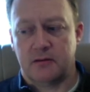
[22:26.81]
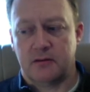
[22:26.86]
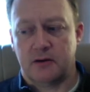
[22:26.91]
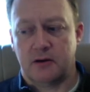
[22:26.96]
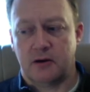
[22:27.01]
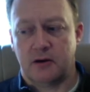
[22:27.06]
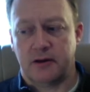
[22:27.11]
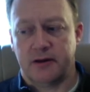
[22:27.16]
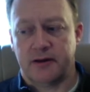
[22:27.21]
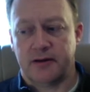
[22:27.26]

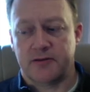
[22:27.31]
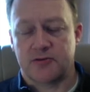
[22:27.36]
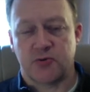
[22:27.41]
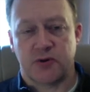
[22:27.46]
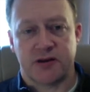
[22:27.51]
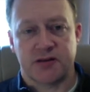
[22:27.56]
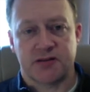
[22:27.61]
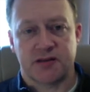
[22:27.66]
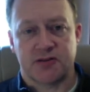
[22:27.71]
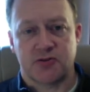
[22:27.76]
early
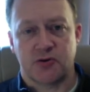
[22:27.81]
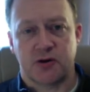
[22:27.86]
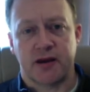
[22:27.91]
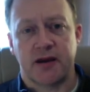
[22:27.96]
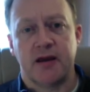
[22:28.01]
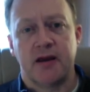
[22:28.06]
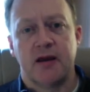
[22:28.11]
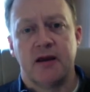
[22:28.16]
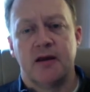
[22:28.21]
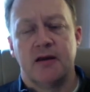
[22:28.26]
20th century.
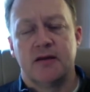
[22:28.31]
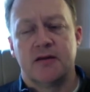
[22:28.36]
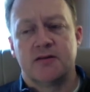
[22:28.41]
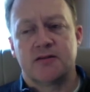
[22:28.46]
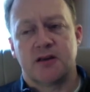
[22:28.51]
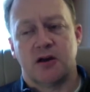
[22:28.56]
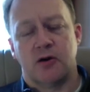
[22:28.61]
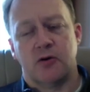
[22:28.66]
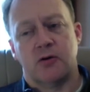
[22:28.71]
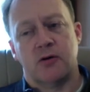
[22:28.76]

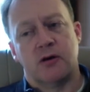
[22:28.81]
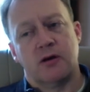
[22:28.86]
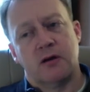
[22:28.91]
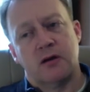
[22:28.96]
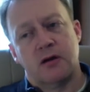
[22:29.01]
So